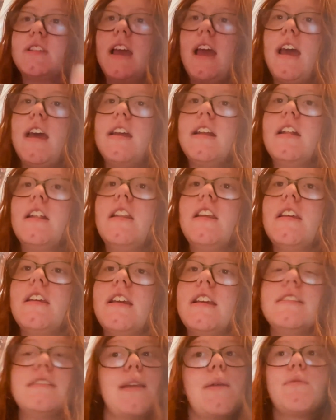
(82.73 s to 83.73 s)
had.
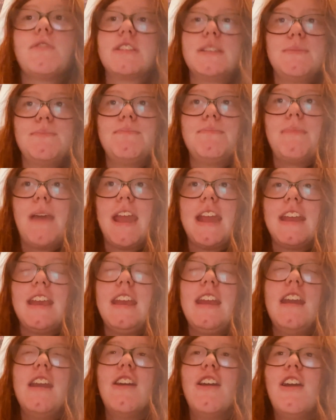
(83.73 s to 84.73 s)
His name was
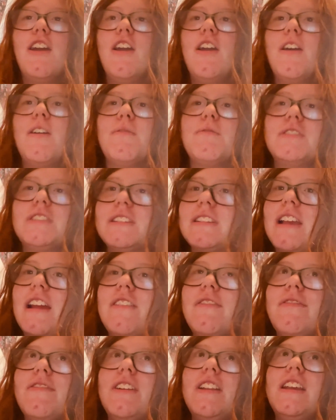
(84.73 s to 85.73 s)
Spanky, which is kind
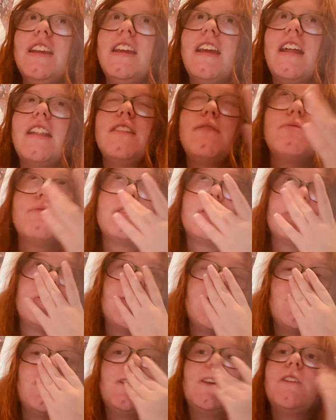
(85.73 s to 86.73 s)
of funny, and he was
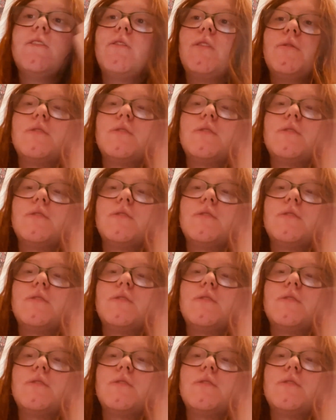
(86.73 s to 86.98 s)
so cute. He